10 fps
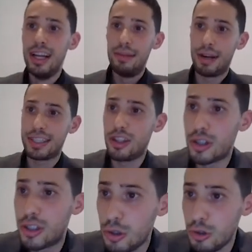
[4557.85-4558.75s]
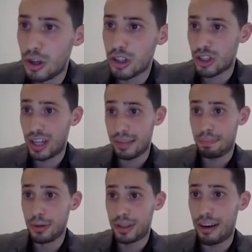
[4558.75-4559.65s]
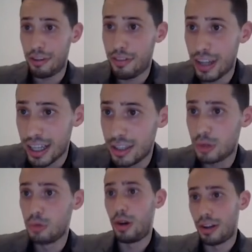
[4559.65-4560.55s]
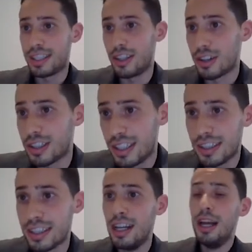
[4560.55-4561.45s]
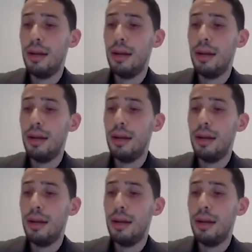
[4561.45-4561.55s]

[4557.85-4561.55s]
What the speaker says: in my stock 2, or should I put everything into one stock? So this is